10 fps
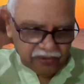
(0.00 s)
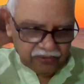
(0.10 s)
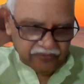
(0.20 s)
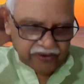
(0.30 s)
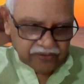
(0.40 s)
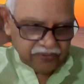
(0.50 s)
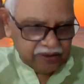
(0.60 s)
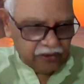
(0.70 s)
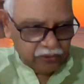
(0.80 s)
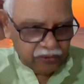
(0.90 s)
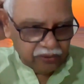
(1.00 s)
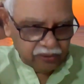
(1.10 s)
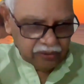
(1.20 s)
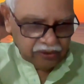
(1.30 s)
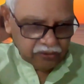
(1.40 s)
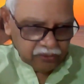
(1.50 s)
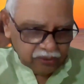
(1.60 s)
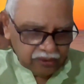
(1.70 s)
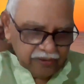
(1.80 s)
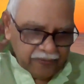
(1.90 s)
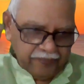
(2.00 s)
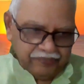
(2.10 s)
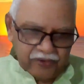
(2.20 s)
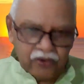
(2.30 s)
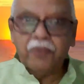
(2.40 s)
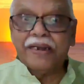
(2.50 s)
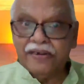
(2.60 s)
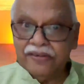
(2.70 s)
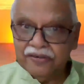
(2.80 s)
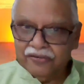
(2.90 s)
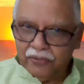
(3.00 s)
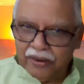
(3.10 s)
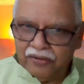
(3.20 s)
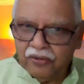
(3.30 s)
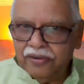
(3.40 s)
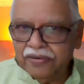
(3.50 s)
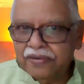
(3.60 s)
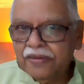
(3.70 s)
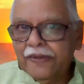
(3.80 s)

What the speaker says: Words with those Sanskrit nomenclatures, you can call it.